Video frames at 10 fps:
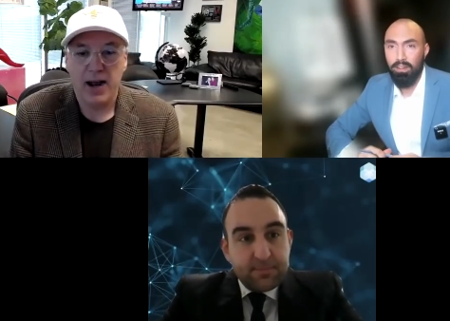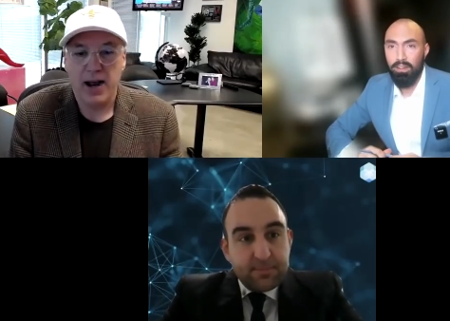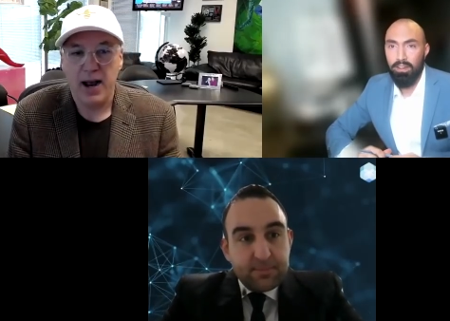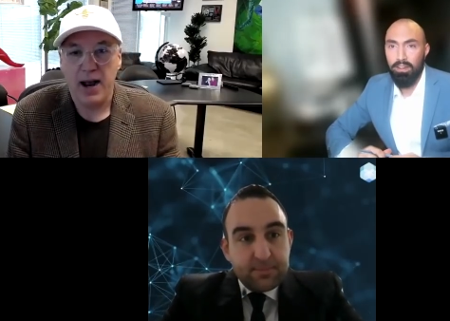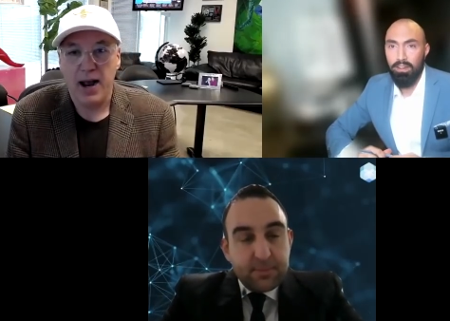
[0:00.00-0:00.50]

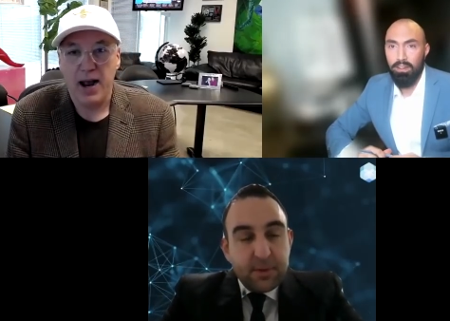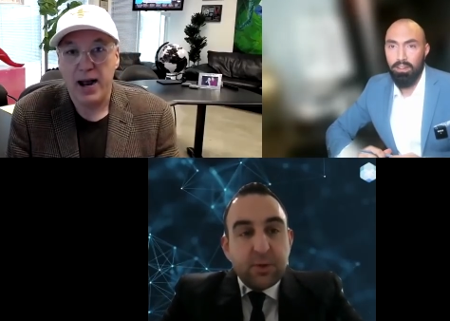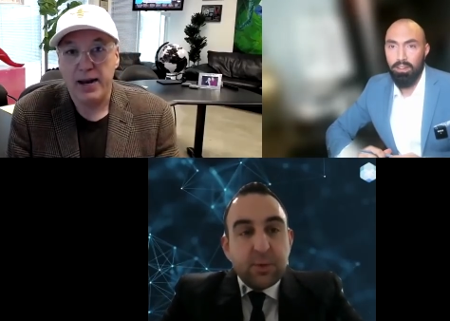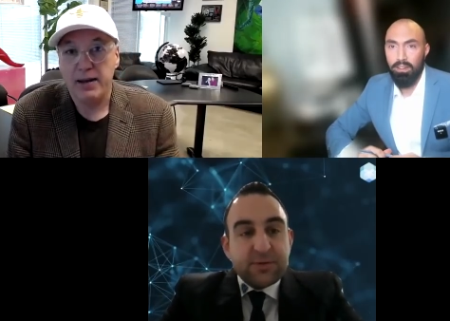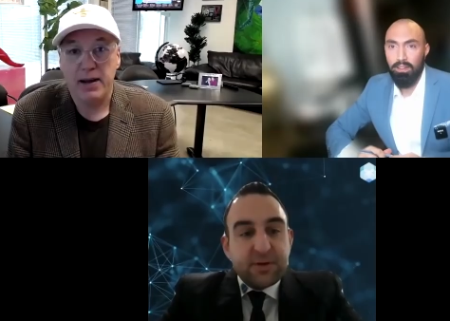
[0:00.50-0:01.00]

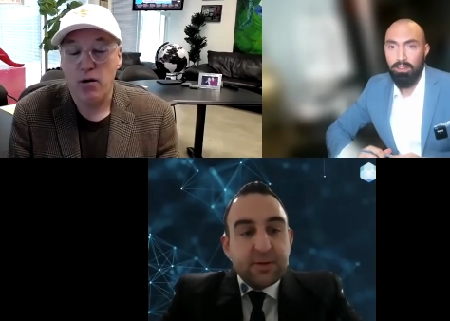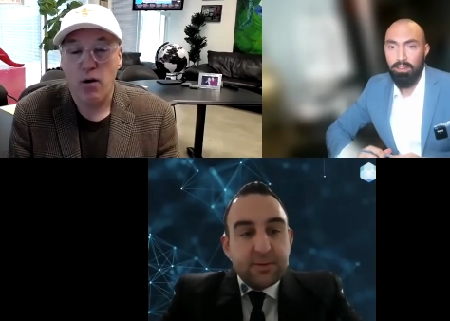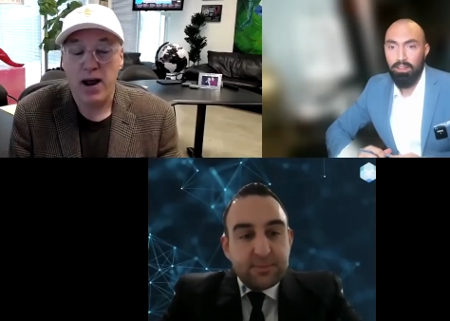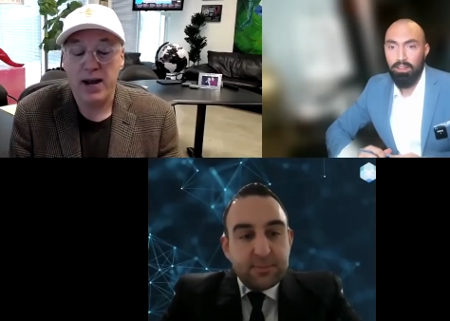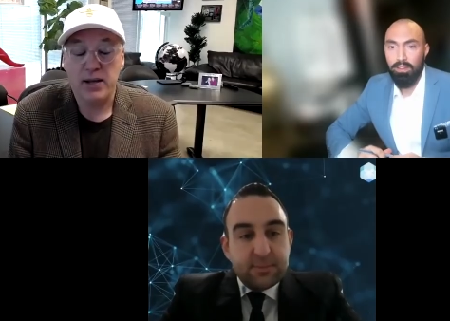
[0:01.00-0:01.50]

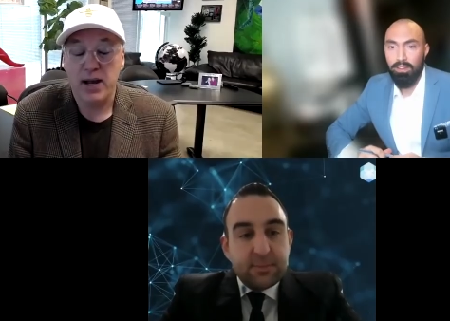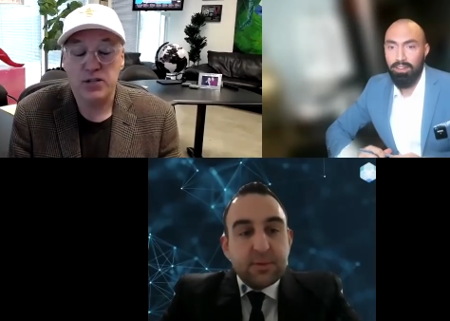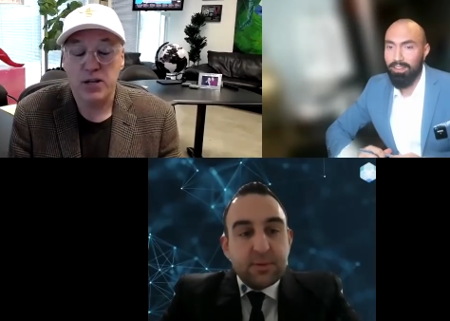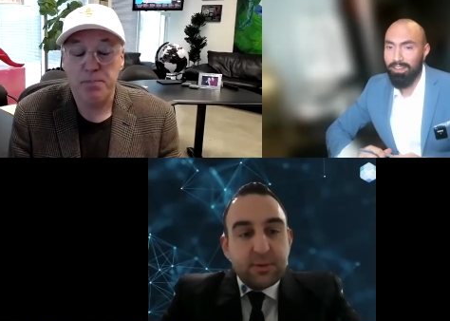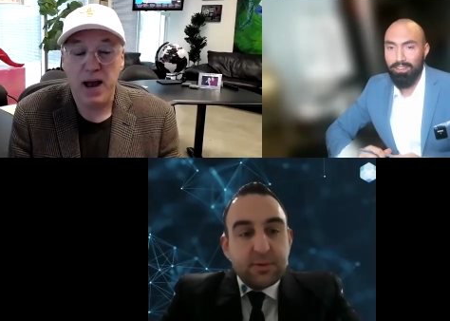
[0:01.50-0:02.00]
Speaker 1: I
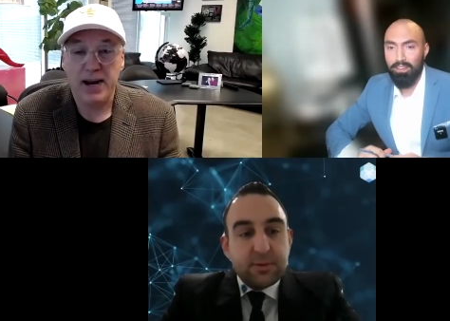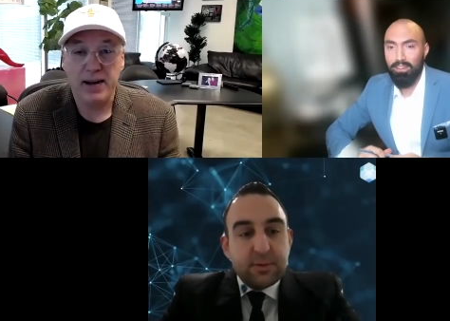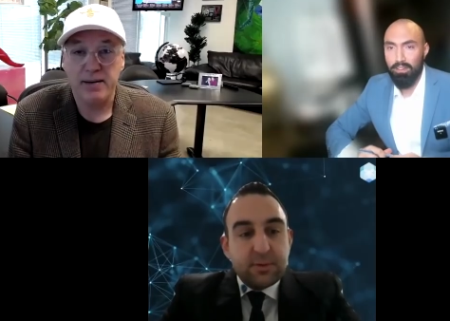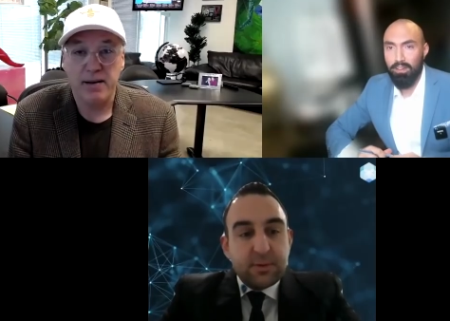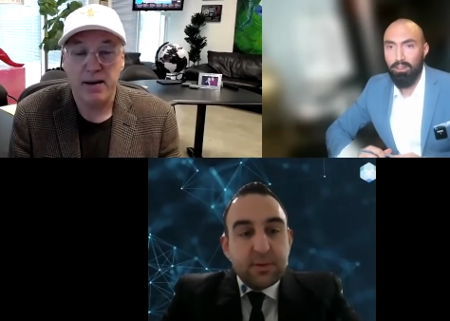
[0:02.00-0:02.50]
sit back
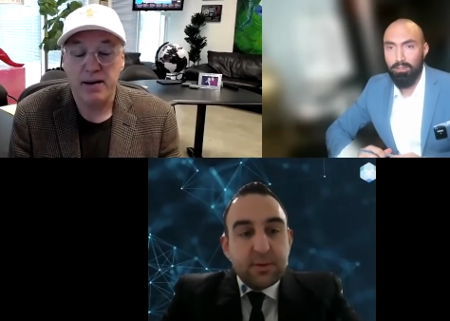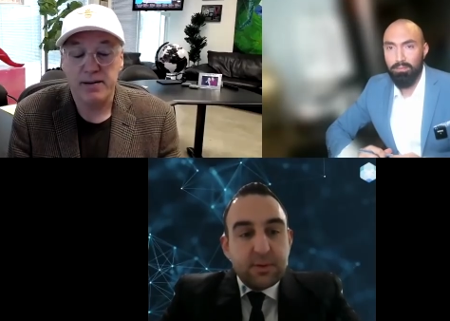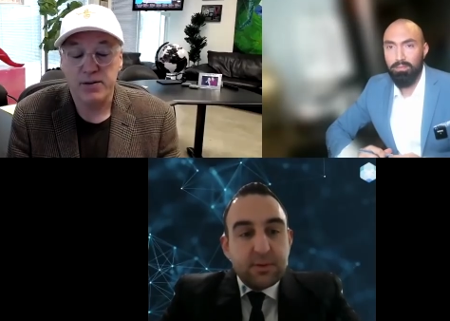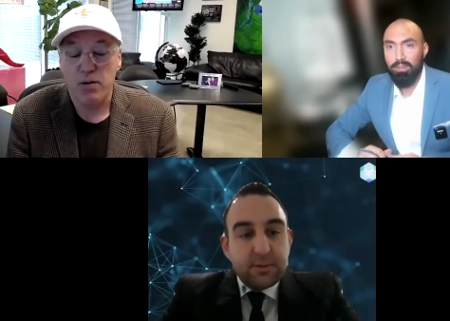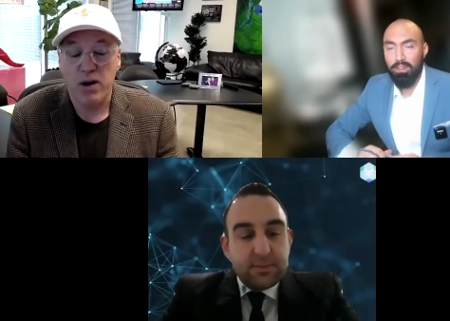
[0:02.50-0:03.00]
and
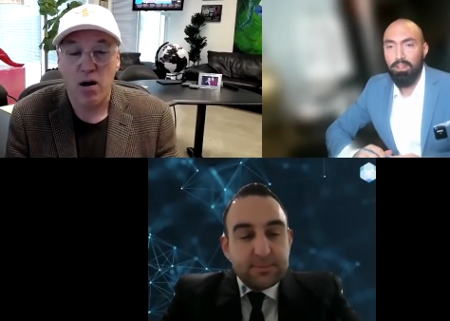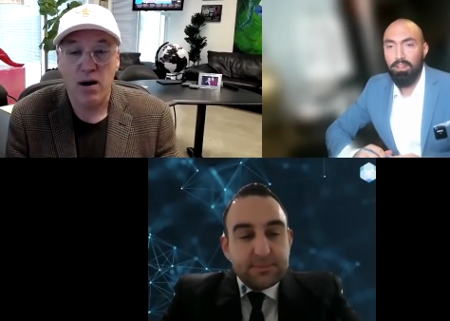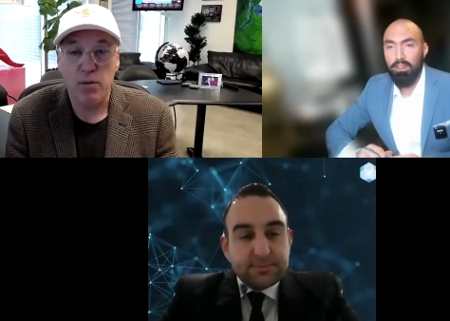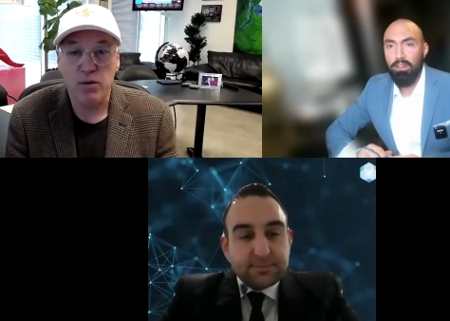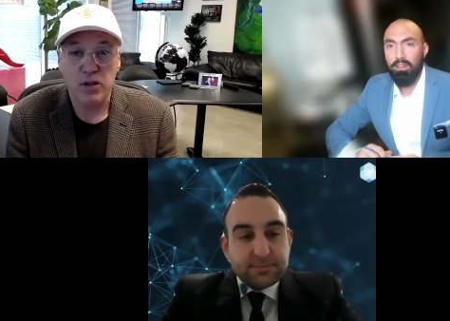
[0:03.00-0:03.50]
don't want to
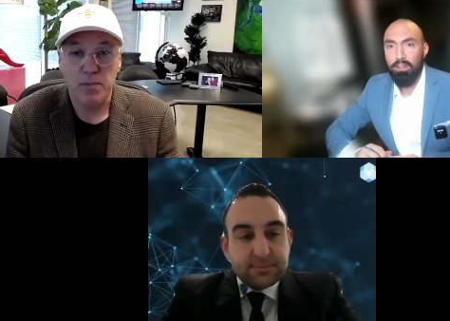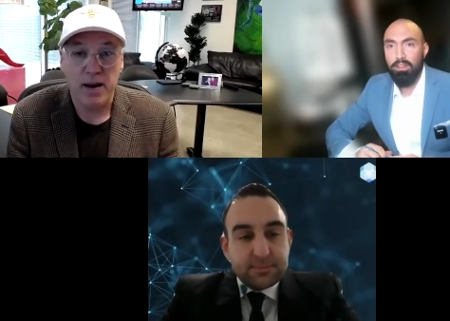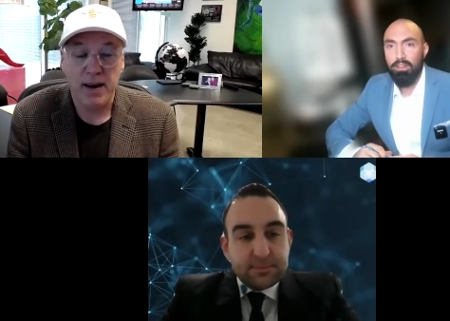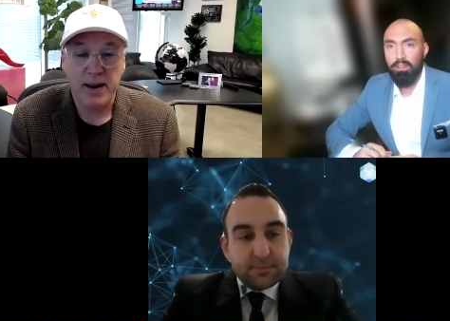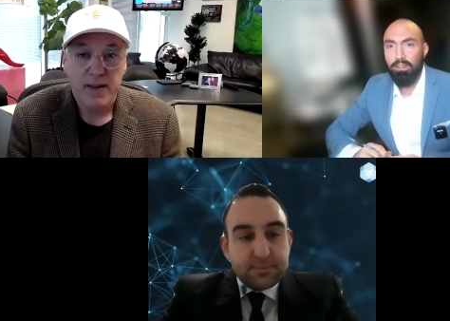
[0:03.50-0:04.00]
argue with them.
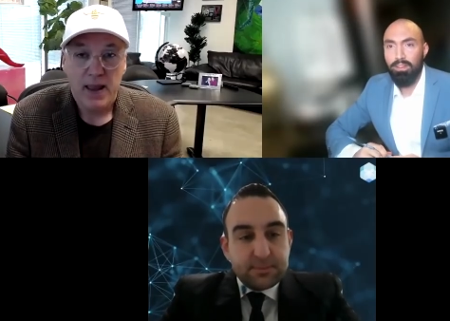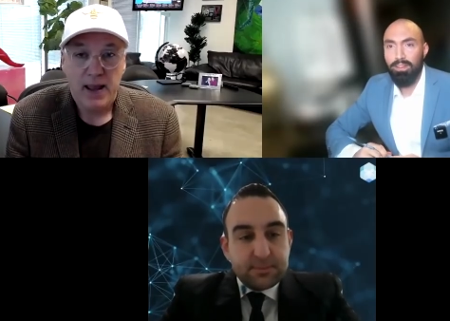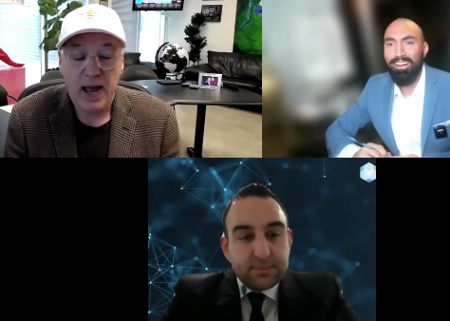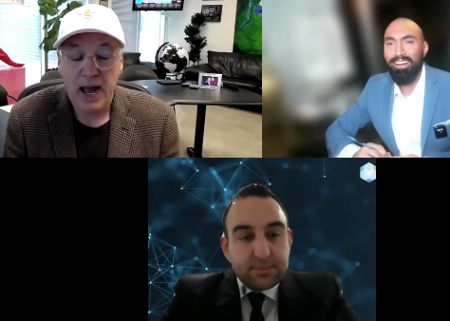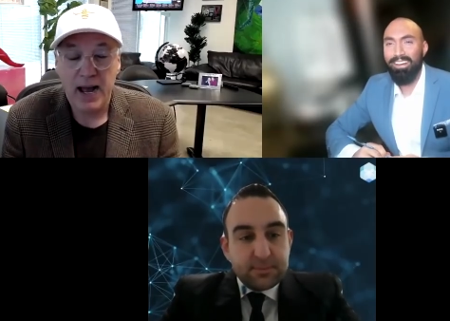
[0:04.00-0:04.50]
I
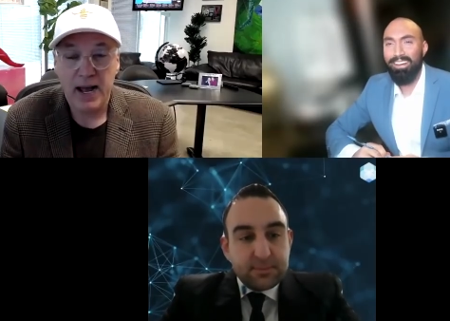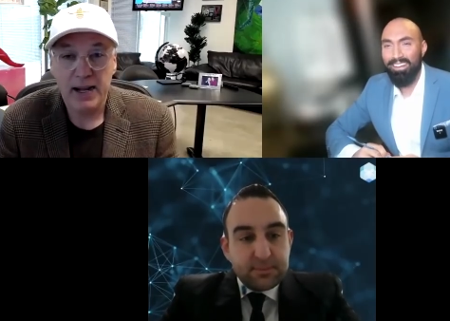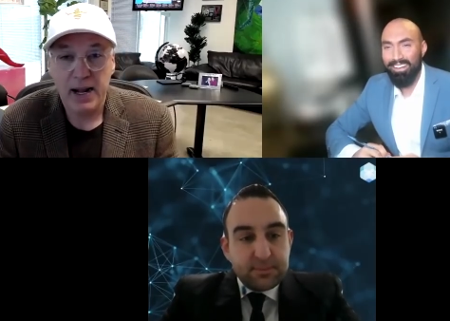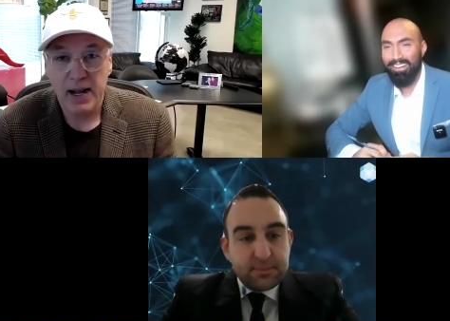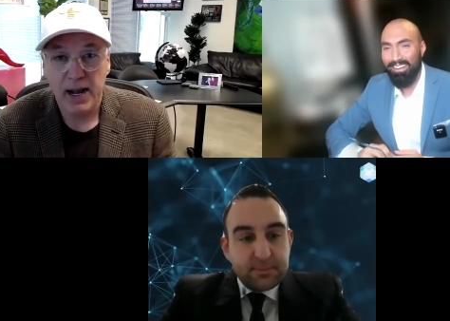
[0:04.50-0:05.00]

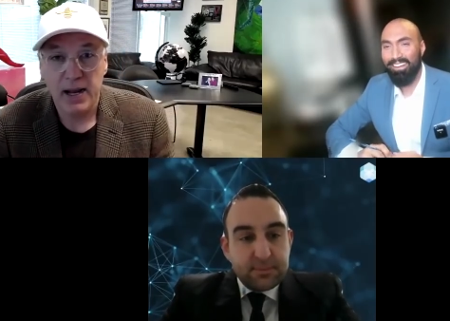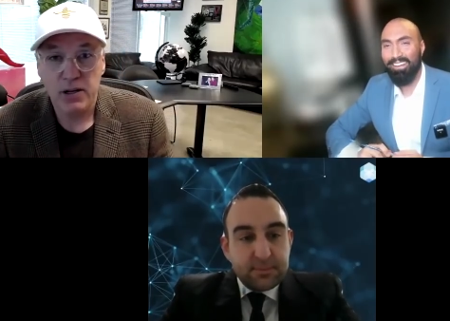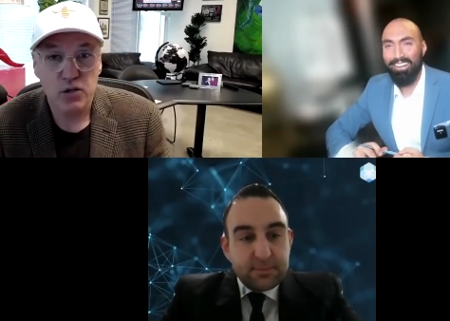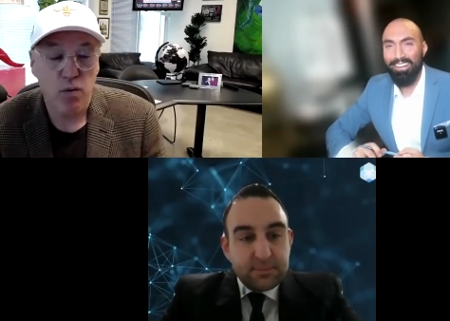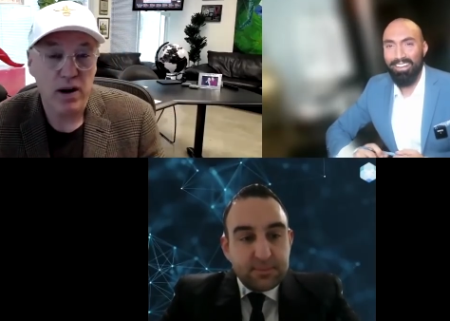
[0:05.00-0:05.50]

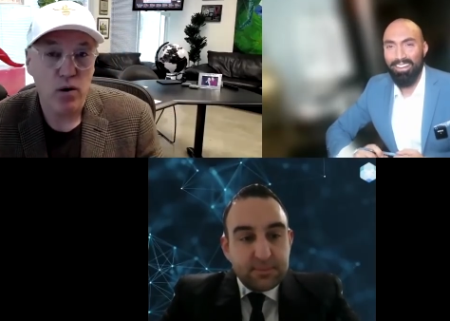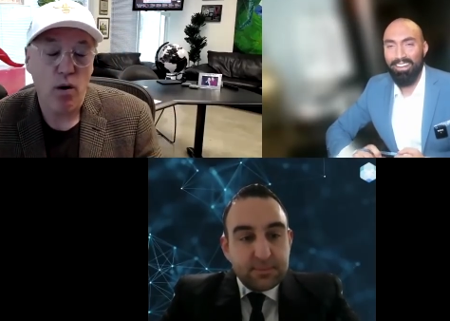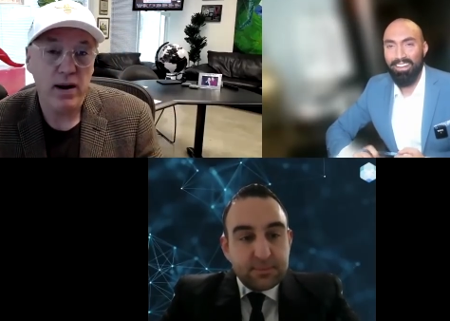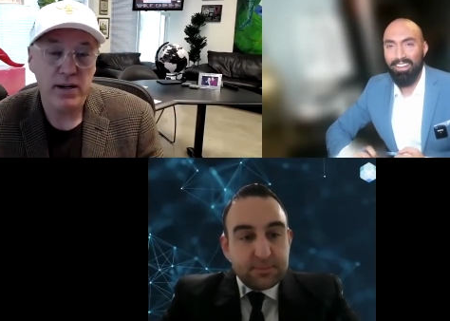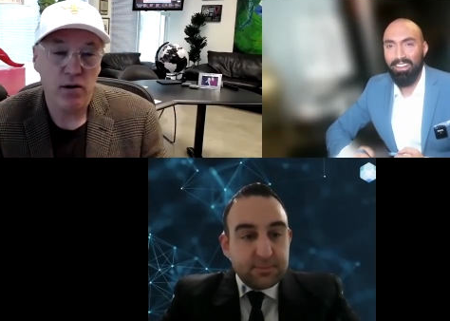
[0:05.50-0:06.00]
just want to
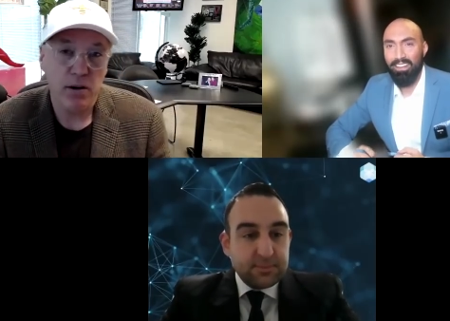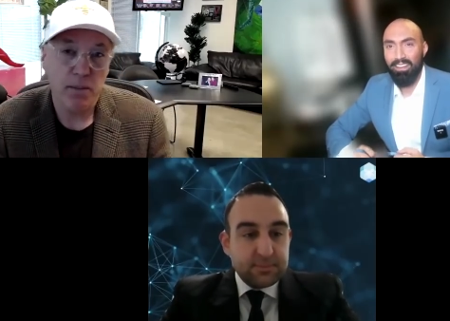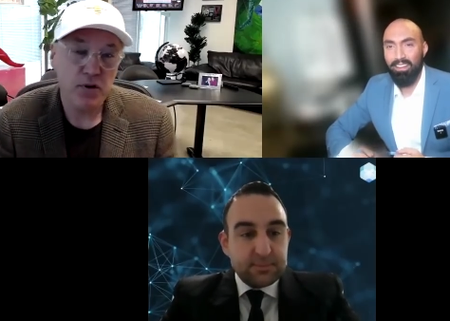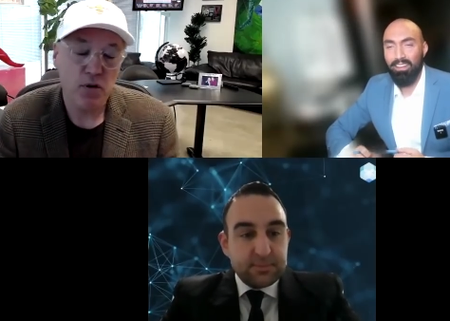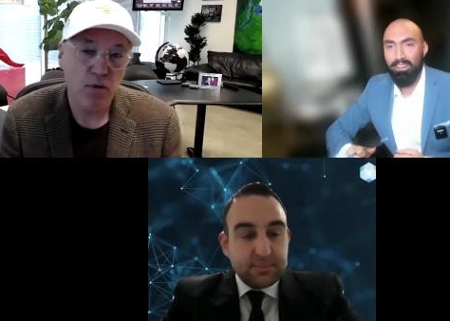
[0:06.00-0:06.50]
go on, you know,
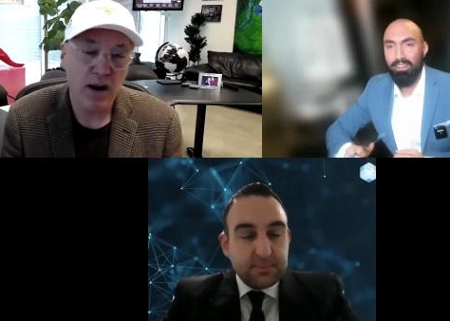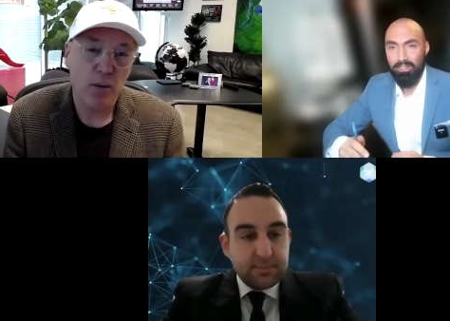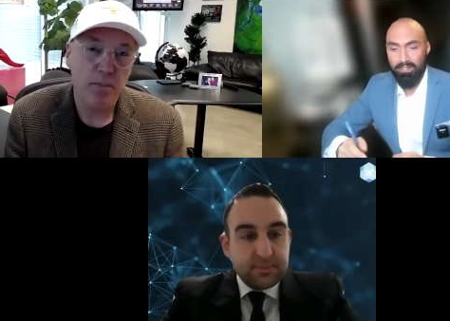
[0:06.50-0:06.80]
to run our